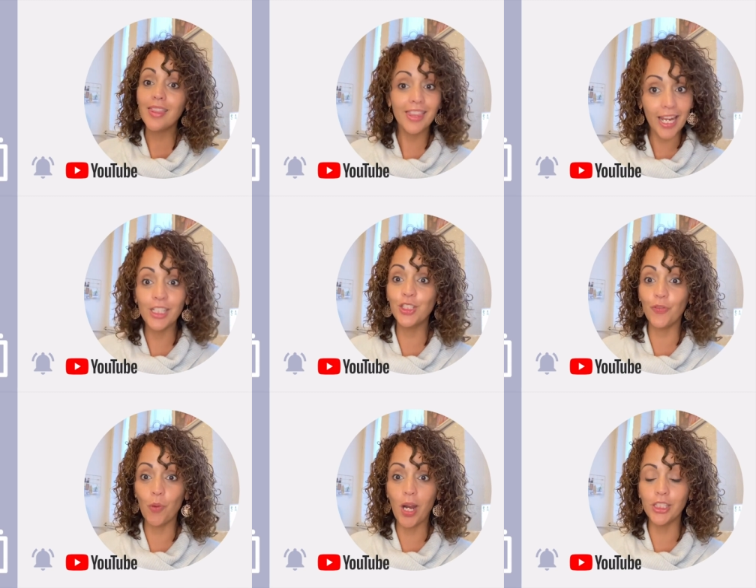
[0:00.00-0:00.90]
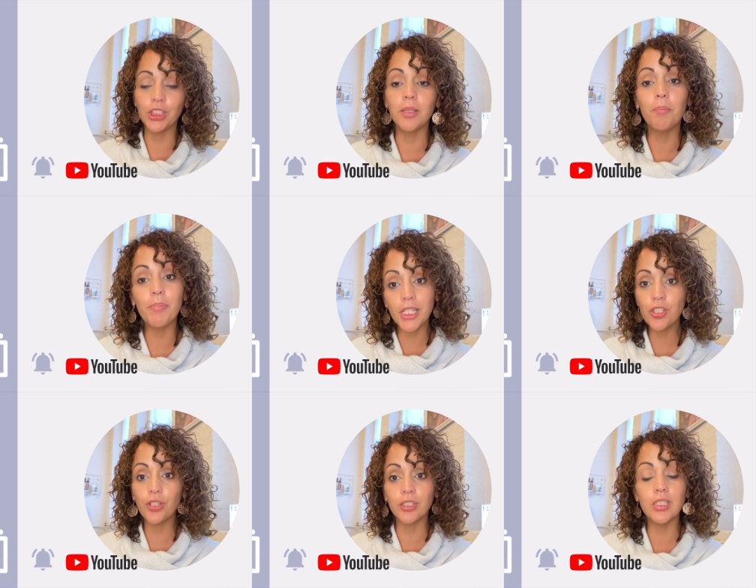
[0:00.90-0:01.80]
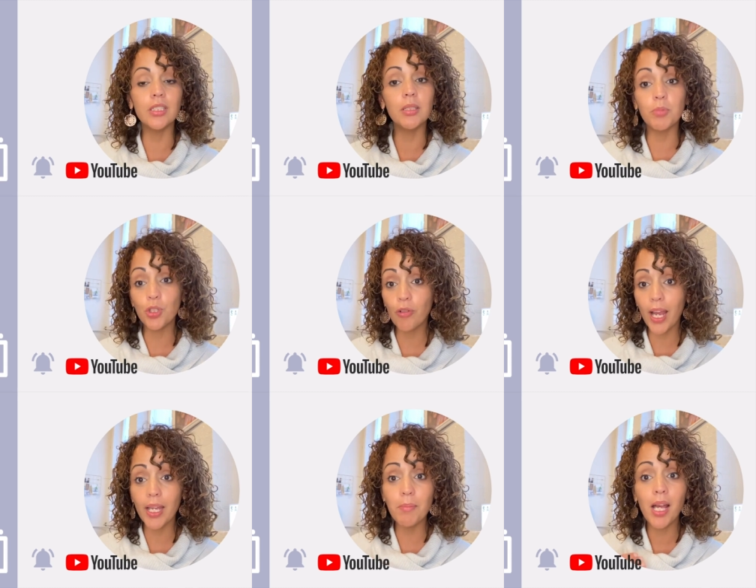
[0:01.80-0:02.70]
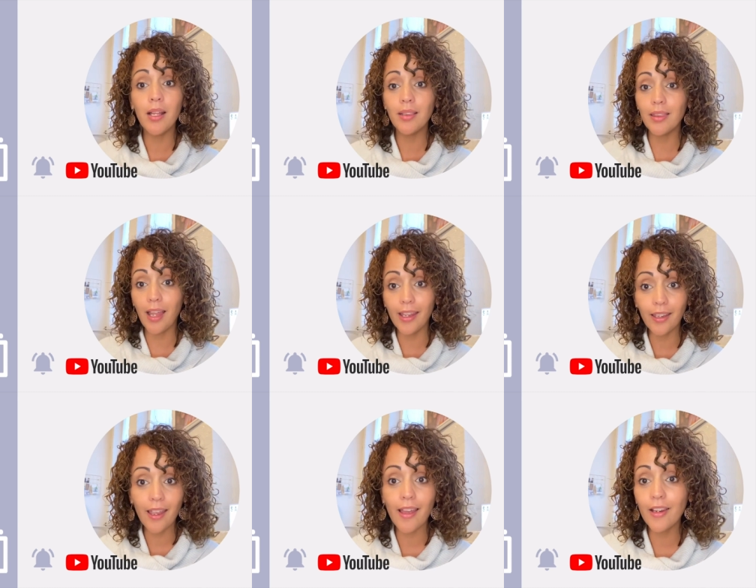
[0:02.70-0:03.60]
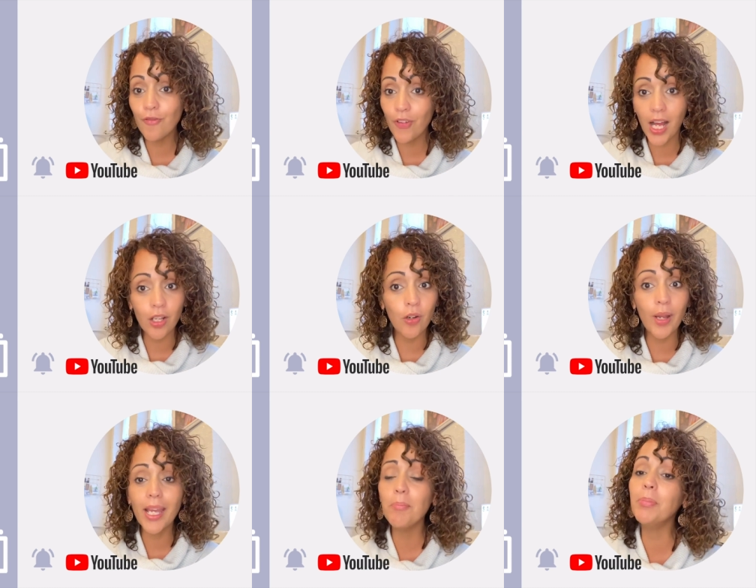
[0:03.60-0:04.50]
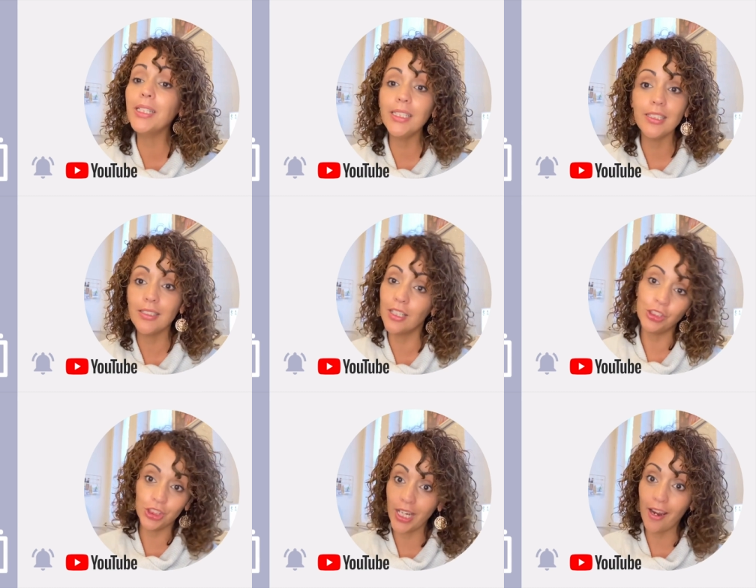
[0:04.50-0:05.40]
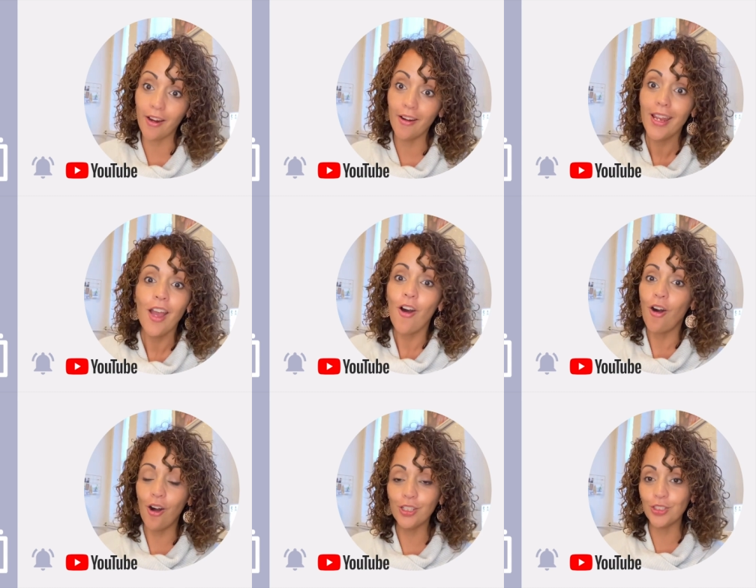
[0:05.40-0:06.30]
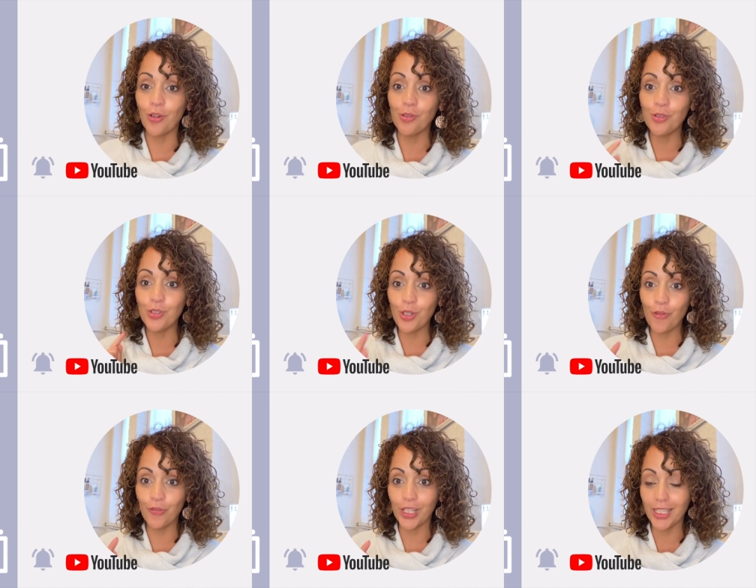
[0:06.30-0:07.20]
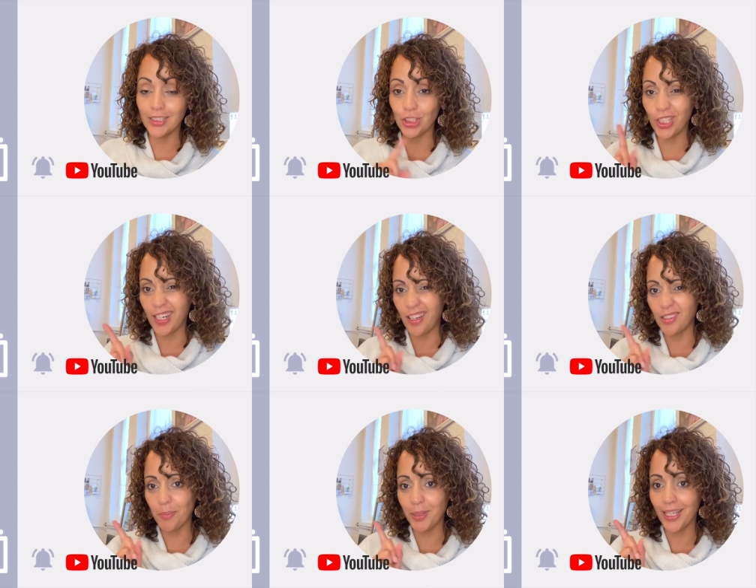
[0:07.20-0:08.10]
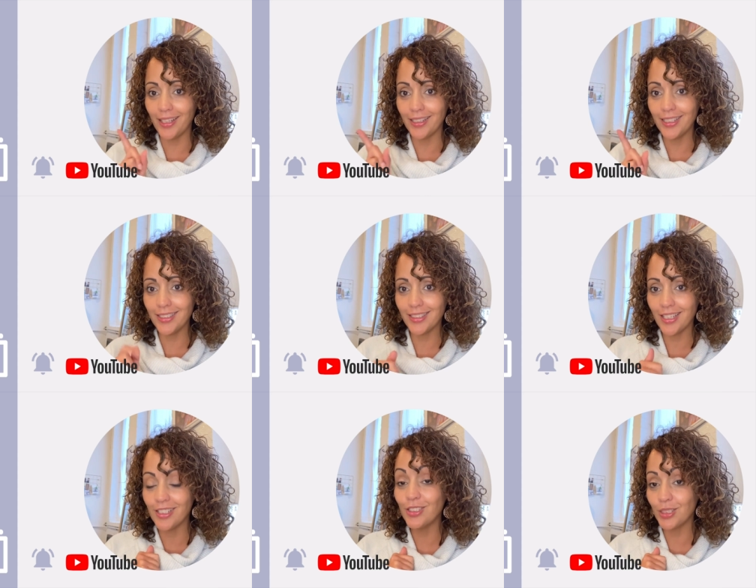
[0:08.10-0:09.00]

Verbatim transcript: Thanks for watching. Be sure to subscribe, like, and follow, and please share. Also, don't forget to check out the playlist.